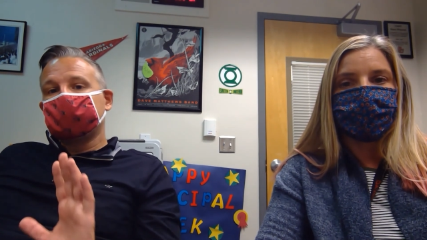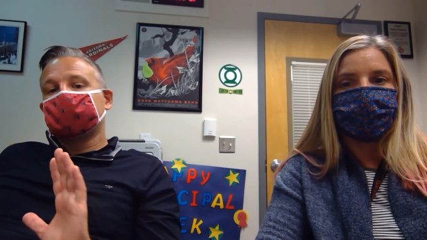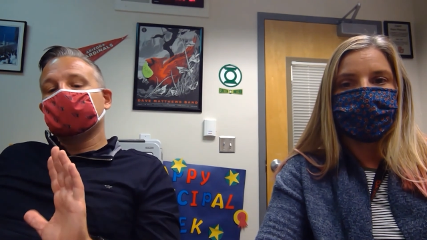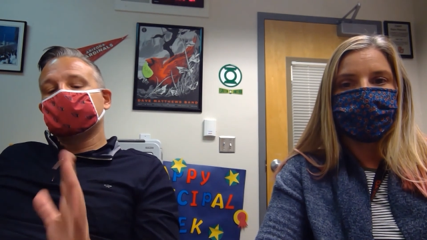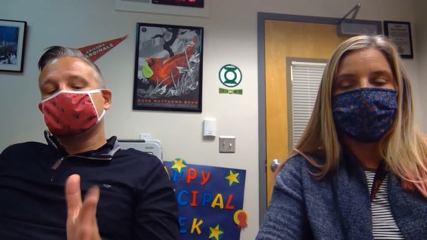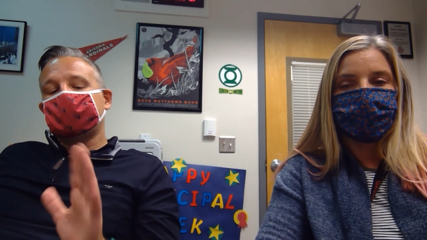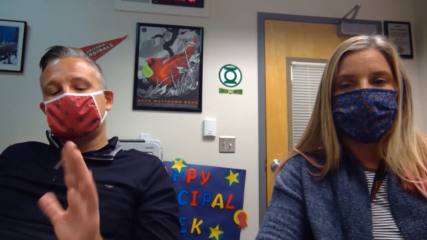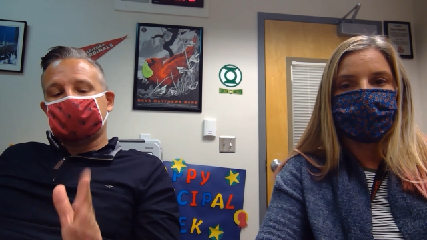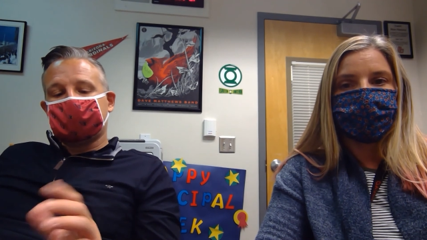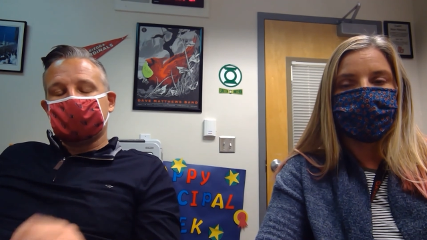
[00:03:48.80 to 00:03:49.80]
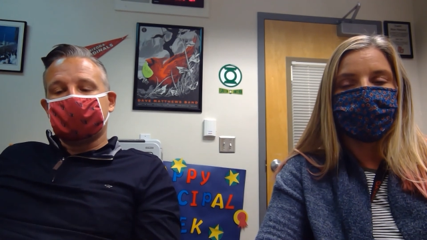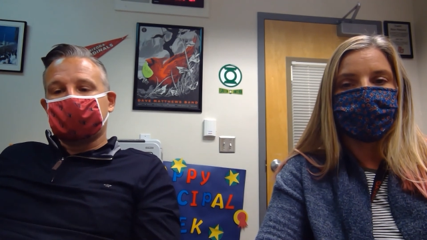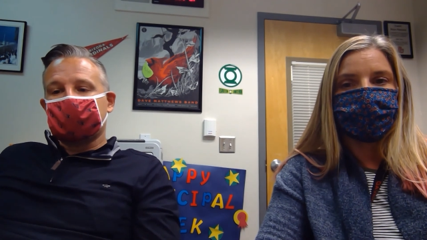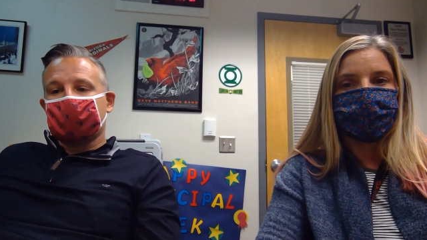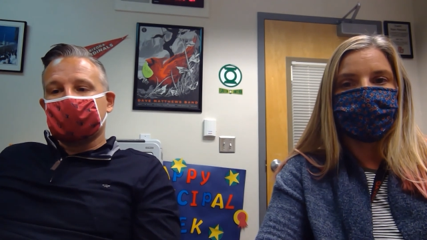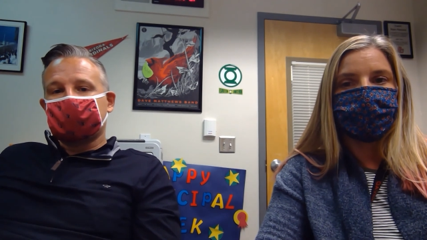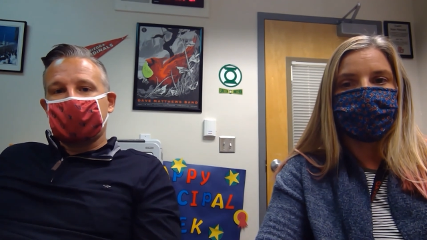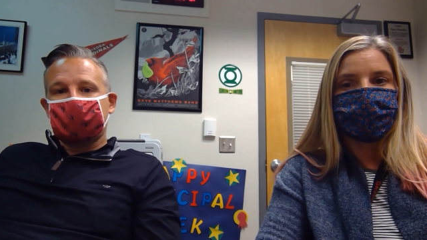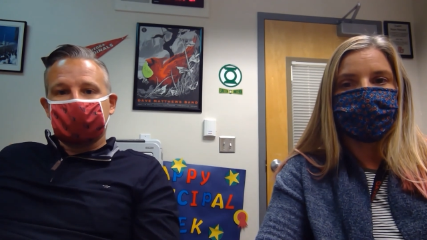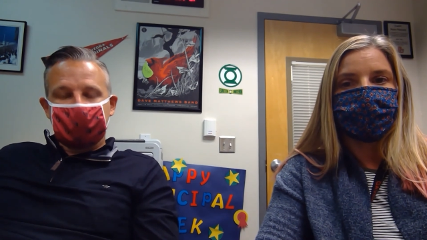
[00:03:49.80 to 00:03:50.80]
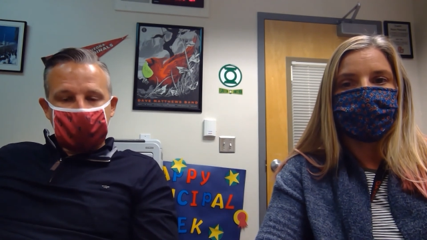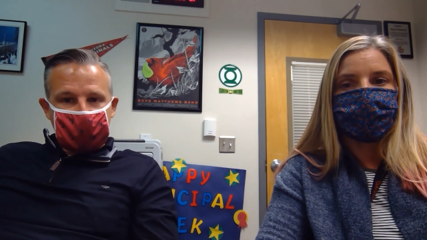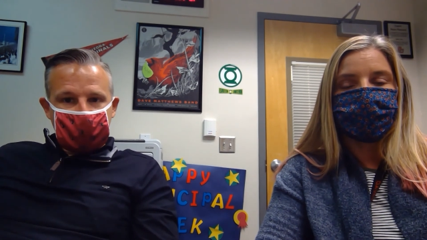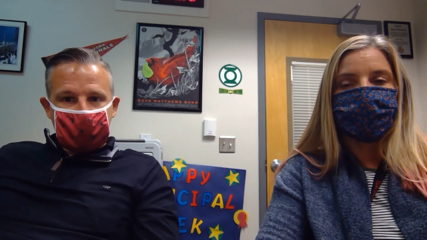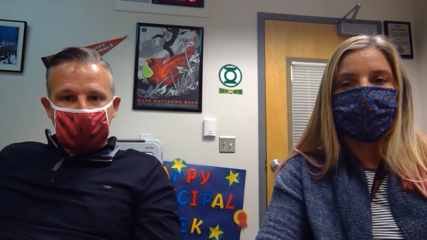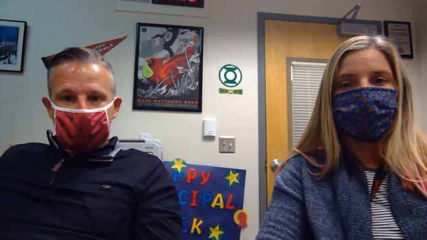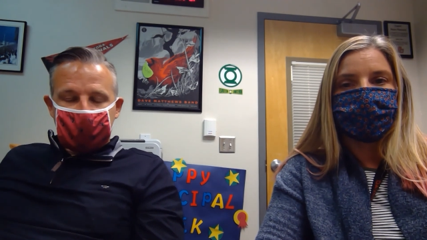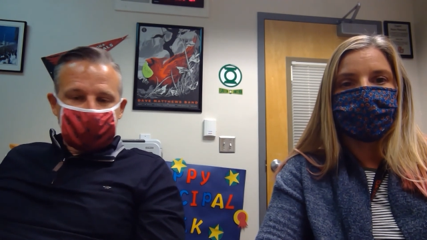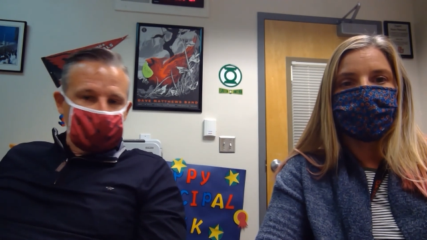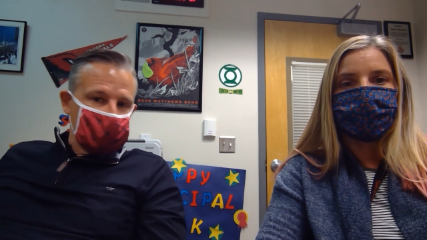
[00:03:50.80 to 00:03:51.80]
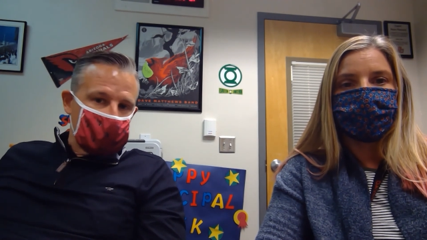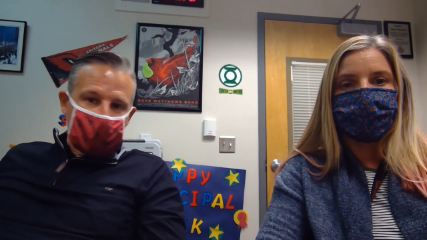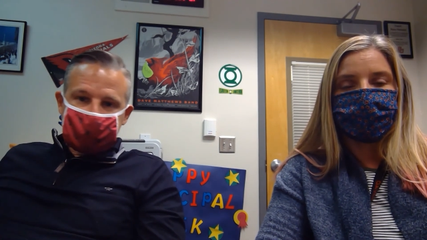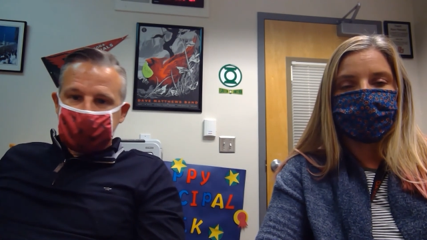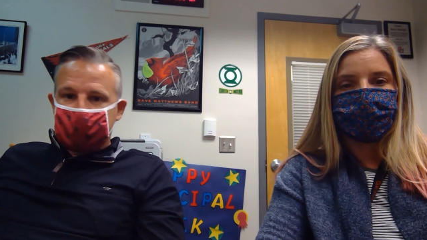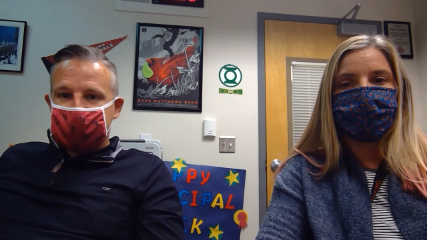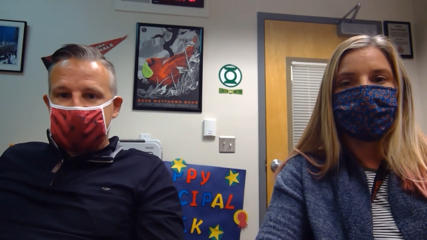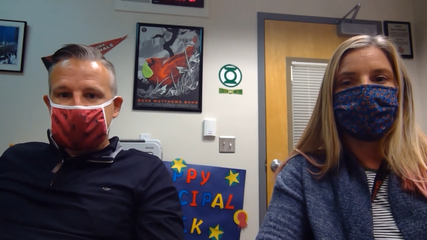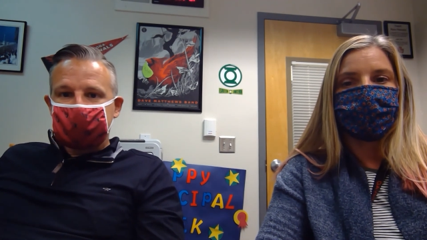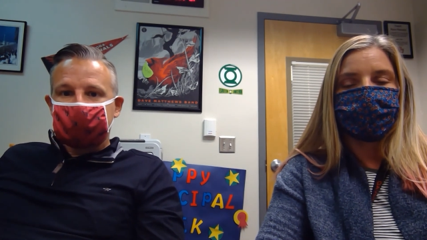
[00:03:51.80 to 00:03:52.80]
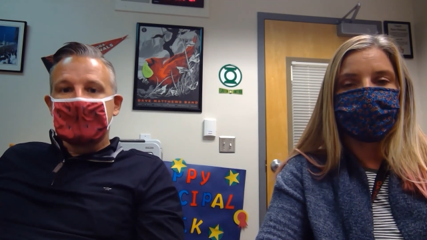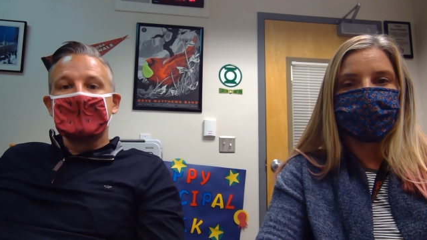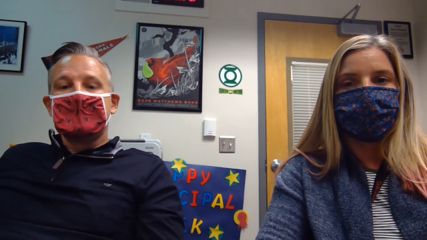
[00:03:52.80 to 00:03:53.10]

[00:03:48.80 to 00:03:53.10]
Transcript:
Speaker 1: socially distanced uh, space between people. Make sure you're washing your hands.